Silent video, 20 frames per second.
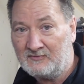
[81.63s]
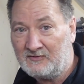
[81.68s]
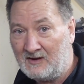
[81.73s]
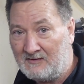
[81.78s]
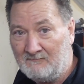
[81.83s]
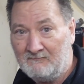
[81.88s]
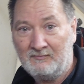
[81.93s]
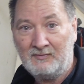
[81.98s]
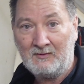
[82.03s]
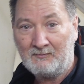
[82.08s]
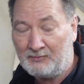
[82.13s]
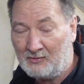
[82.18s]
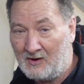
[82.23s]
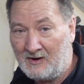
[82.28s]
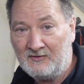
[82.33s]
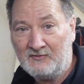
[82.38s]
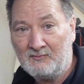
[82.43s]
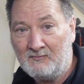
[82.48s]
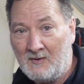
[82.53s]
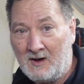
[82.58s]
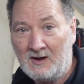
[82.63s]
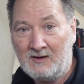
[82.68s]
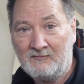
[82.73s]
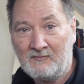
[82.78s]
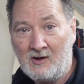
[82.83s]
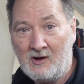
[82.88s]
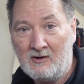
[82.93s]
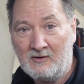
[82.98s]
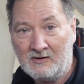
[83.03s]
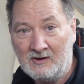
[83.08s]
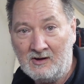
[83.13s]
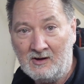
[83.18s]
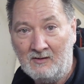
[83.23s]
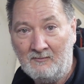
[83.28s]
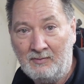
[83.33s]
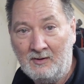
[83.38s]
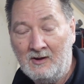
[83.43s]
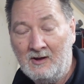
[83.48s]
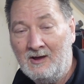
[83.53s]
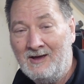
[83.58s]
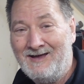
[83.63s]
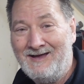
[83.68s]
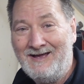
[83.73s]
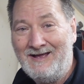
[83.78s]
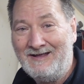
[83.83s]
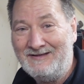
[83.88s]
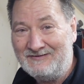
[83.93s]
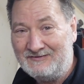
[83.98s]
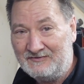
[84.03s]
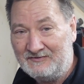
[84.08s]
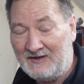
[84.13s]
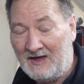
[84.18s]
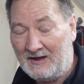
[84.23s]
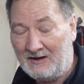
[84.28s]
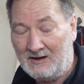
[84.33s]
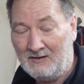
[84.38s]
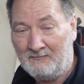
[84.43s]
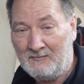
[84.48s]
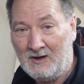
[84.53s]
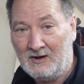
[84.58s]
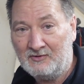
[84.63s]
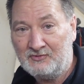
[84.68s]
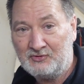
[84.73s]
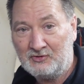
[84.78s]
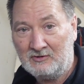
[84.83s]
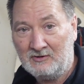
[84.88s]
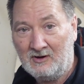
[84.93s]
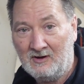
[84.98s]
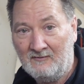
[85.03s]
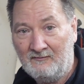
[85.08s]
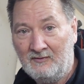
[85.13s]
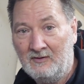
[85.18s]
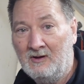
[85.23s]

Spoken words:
The price might have gone up. That I'm not sure of.